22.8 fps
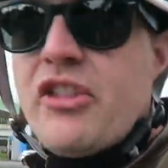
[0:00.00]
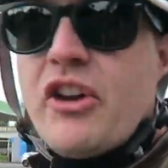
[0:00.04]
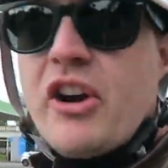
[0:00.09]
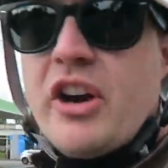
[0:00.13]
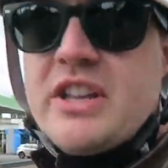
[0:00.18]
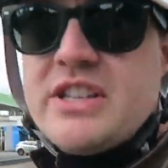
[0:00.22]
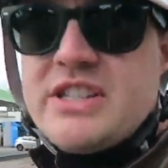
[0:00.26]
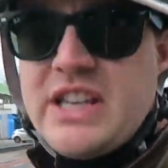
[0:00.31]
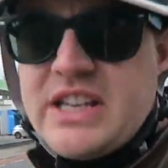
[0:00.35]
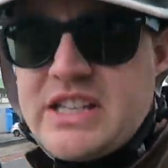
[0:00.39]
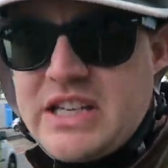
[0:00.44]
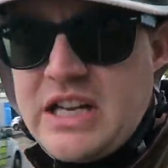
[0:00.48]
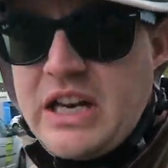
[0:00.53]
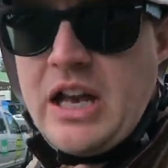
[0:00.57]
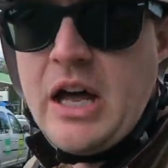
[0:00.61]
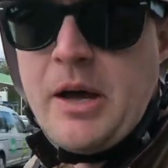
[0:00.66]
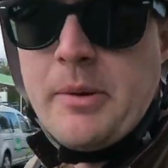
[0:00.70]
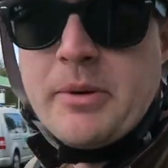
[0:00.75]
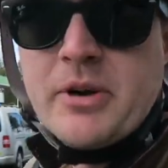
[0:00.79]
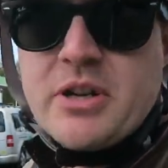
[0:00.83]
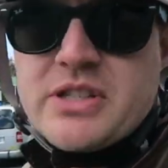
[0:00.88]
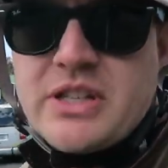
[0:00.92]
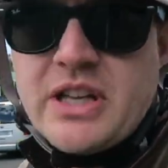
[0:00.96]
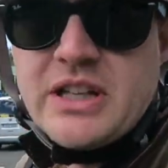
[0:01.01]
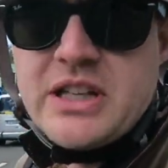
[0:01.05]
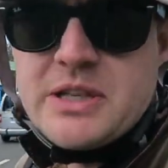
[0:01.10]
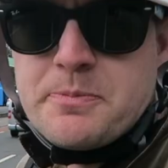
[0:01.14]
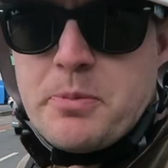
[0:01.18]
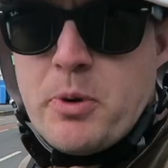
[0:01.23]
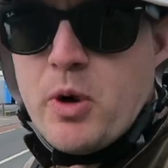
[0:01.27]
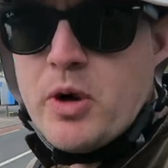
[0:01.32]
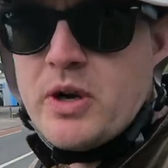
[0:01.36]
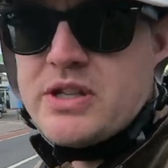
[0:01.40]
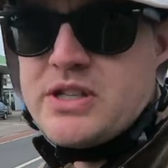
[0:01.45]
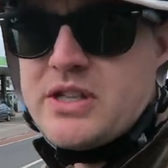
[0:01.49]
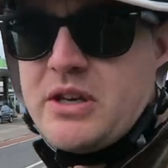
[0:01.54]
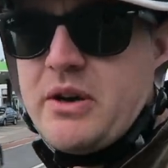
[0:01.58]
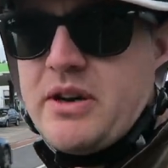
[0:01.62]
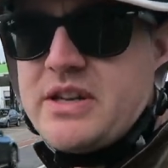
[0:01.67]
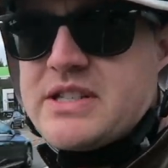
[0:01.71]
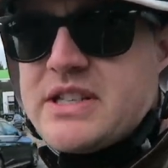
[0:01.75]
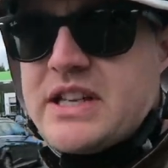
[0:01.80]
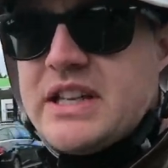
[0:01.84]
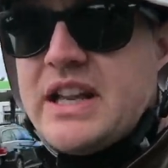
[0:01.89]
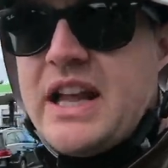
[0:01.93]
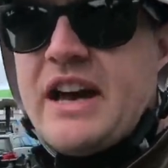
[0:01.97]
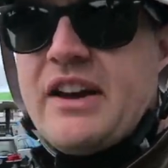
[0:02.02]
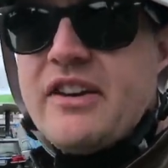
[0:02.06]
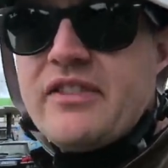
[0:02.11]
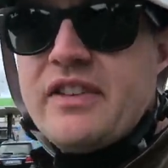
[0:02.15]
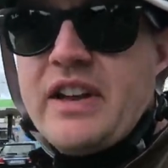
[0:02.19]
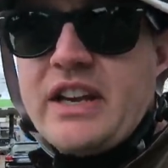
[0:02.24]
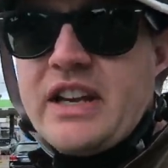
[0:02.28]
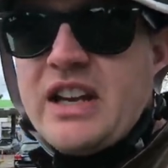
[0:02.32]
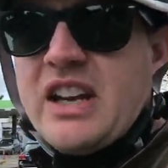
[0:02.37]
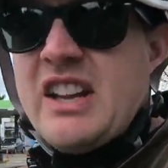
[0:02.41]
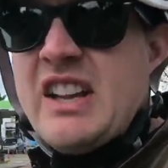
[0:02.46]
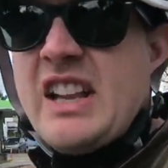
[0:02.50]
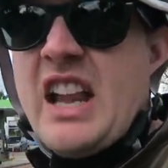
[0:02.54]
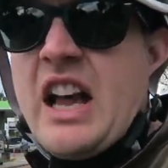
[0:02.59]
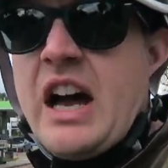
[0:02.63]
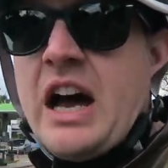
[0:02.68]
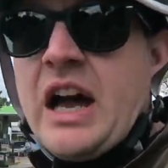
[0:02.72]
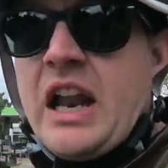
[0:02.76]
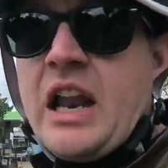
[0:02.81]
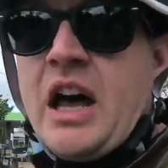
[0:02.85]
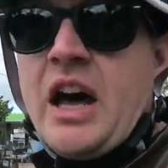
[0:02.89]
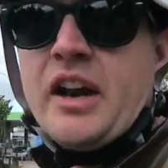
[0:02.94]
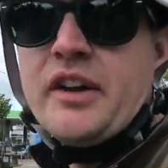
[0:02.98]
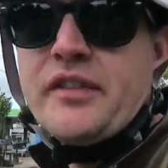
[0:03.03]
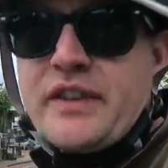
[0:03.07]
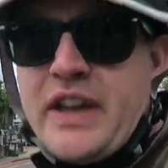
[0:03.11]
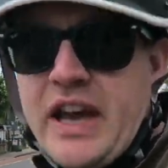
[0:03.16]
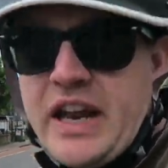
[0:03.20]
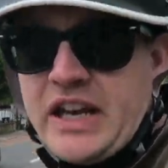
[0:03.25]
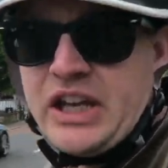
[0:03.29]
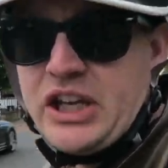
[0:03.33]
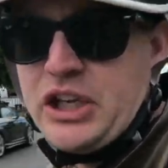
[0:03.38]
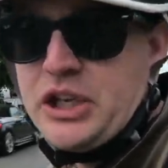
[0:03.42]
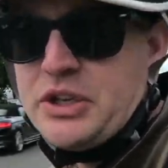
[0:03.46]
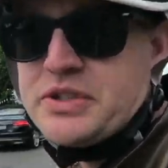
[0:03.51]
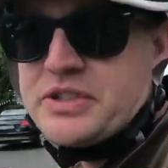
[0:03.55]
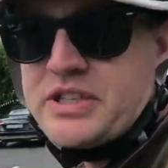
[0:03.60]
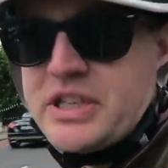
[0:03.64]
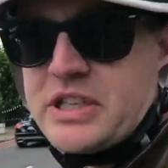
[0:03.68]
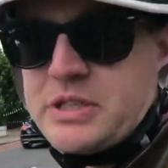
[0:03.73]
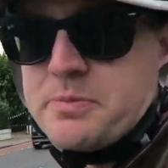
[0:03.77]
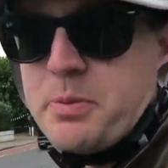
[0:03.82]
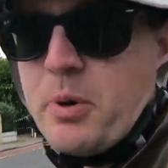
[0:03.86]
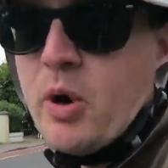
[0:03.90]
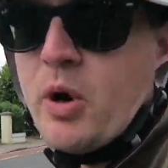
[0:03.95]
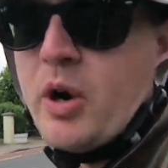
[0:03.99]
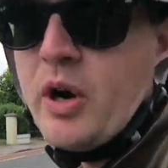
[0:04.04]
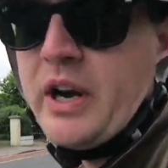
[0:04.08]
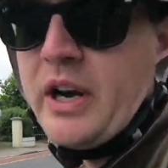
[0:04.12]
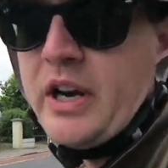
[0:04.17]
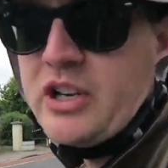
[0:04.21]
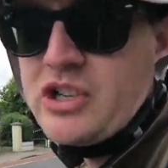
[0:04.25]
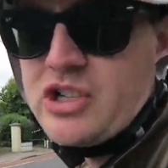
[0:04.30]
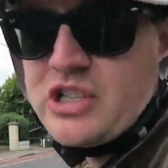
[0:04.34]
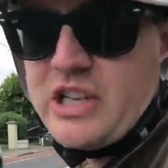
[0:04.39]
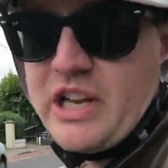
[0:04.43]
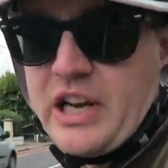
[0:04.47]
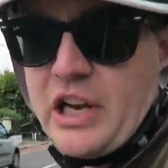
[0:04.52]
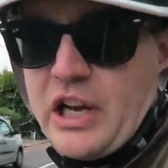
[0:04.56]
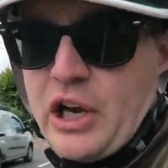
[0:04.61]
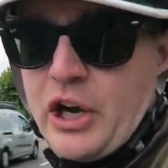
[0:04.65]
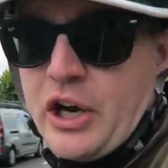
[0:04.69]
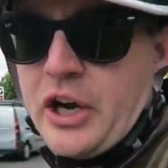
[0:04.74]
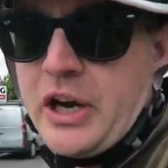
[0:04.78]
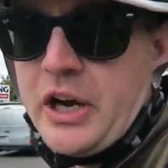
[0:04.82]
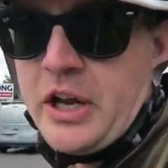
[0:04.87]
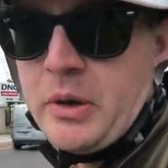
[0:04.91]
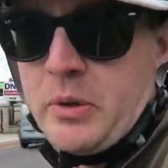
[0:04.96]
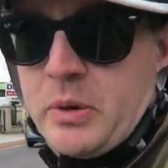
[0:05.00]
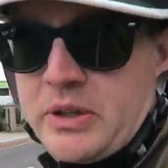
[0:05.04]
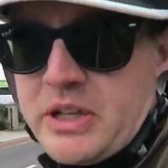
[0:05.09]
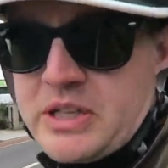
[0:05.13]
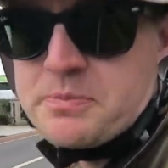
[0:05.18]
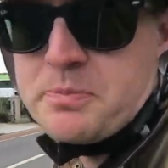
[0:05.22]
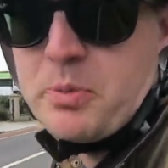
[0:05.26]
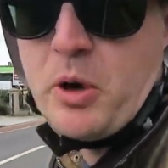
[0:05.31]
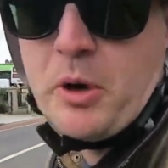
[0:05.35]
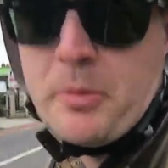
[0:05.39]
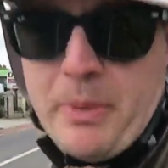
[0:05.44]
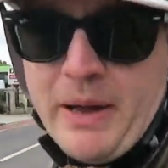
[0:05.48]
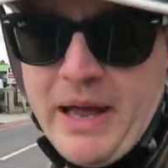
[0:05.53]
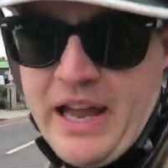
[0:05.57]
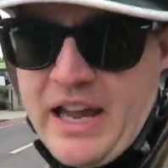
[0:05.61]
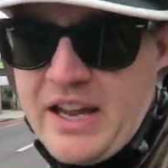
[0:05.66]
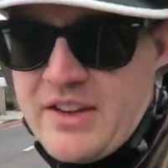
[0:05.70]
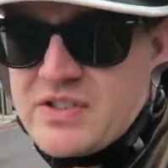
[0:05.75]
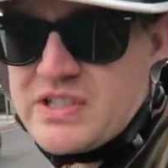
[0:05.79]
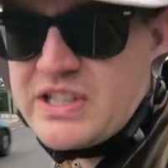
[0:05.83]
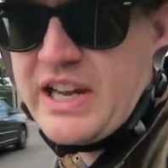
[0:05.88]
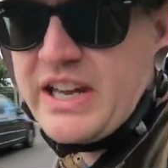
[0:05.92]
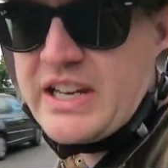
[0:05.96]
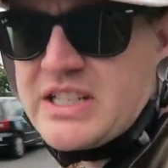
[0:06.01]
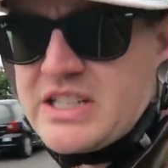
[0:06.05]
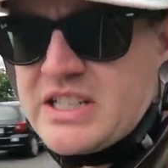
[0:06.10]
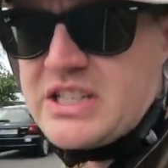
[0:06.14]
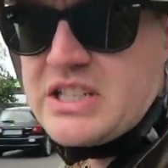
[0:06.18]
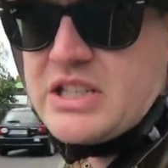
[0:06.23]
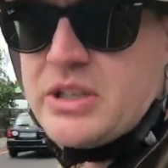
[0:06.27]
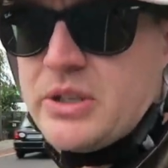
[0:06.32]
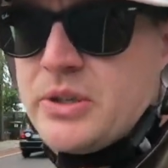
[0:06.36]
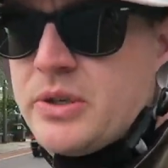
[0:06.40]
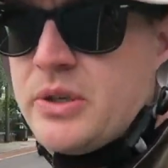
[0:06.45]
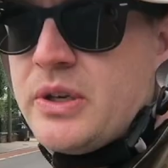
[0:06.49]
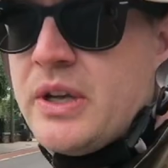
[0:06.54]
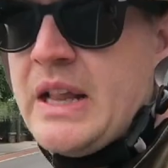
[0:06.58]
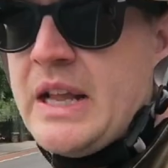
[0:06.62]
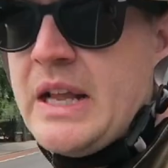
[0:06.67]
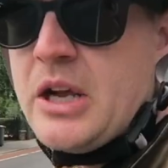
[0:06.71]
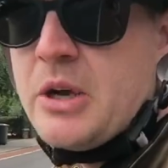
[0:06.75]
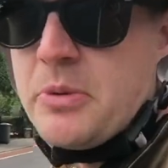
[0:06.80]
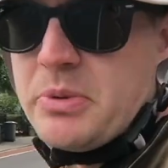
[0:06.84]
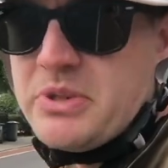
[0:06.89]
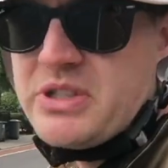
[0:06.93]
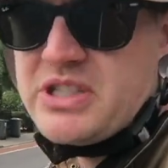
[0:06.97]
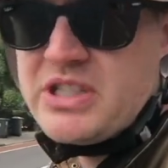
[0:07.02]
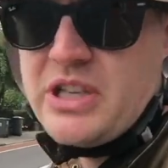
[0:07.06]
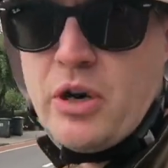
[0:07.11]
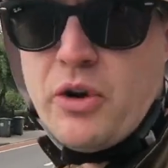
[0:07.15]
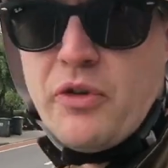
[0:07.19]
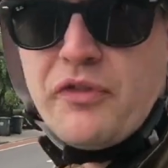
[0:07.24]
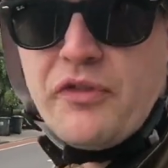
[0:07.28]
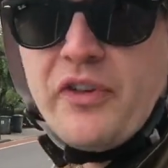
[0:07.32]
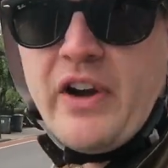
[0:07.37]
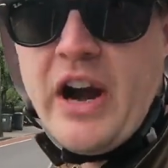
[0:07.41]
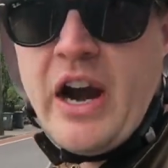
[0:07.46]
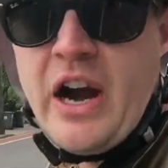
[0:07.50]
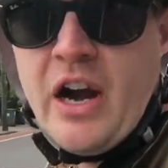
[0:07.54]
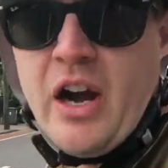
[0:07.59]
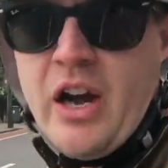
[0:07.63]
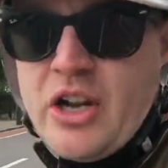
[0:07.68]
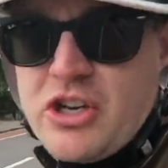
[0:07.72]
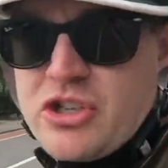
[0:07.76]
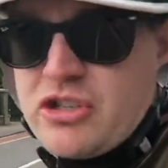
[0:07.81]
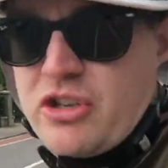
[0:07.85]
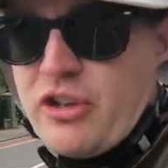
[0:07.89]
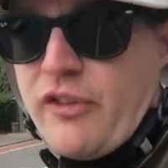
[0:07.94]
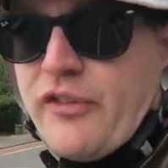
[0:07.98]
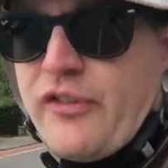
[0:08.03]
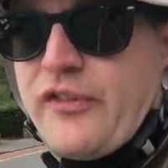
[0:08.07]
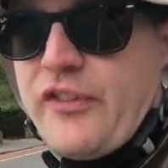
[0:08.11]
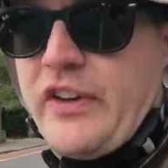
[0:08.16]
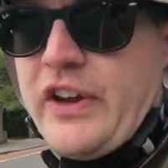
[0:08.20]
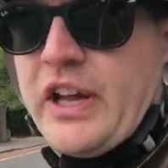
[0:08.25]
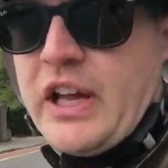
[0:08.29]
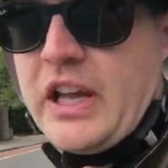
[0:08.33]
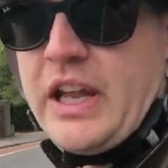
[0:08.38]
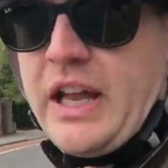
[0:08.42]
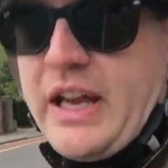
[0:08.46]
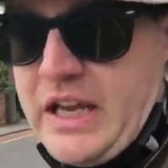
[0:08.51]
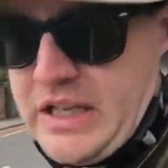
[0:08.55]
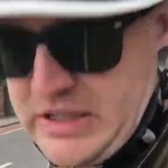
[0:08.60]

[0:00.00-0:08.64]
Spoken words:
36 kilometers on this board, so I still have like a lot of getting used to this board and just like learning what this board behaves like to do. But so far I just feel like